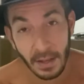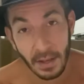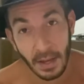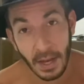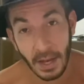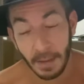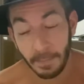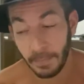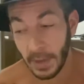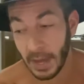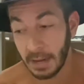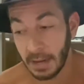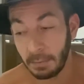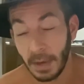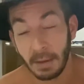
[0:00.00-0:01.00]
um,
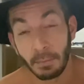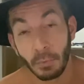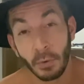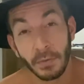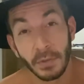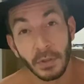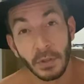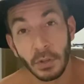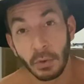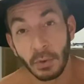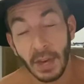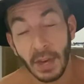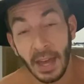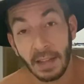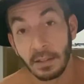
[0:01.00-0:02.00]
and, and move to the
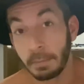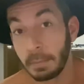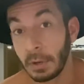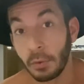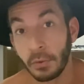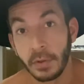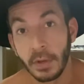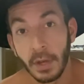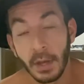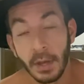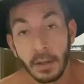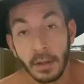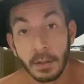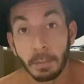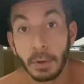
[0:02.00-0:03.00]
UK to build
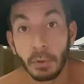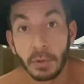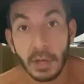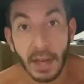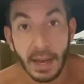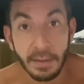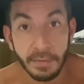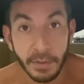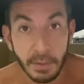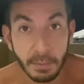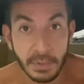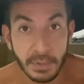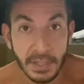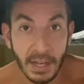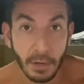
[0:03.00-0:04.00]
to build a life for
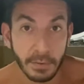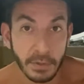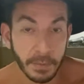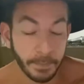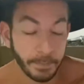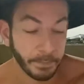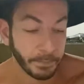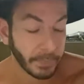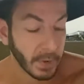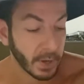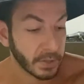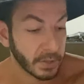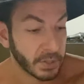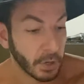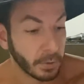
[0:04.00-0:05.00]
themselves.
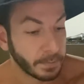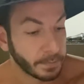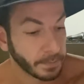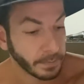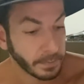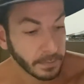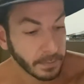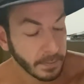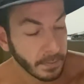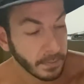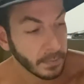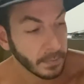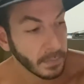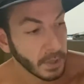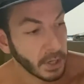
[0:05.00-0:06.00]
So,
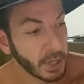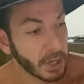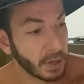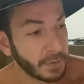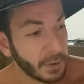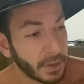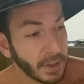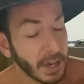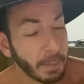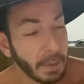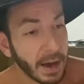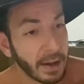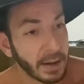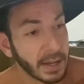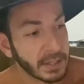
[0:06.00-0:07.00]
you know, if you think
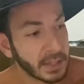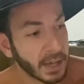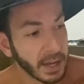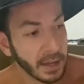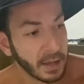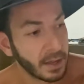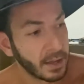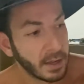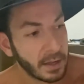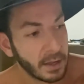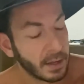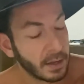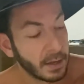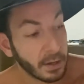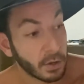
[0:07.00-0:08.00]
about it, it's like,
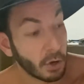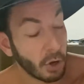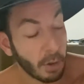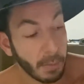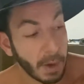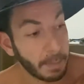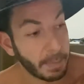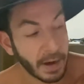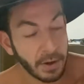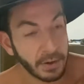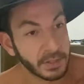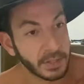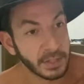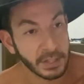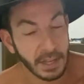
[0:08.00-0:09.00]
God, my
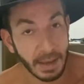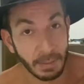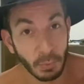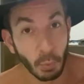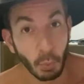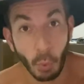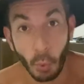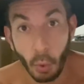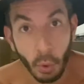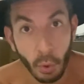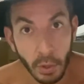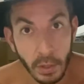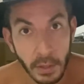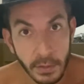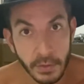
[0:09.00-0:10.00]
parents escaped war
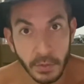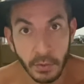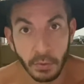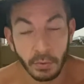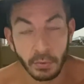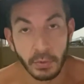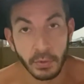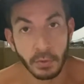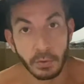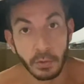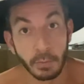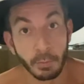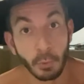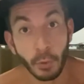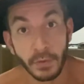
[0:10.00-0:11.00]
to to to
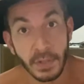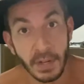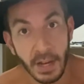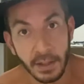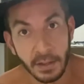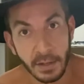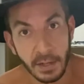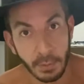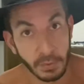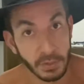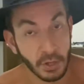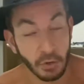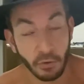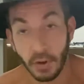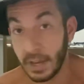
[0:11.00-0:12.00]
move to London. It was a
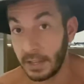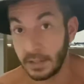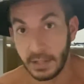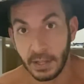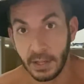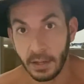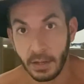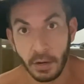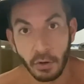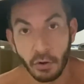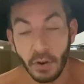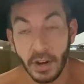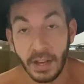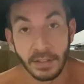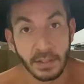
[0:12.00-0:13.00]
crazy, you know,
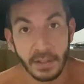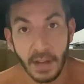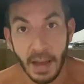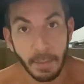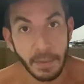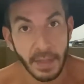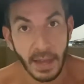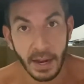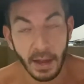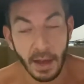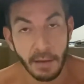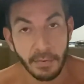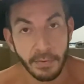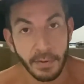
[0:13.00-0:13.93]
crazy time in their life